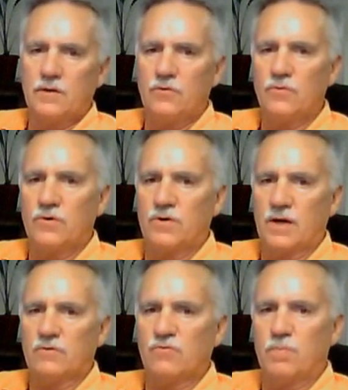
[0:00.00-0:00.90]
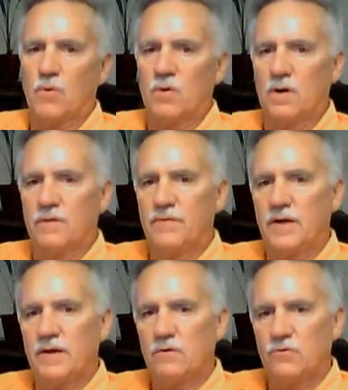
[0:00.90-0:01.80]
I do the tech support on
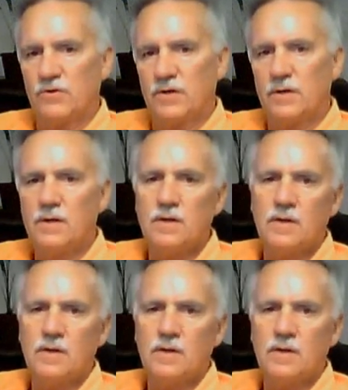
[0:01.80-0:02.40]
the L10,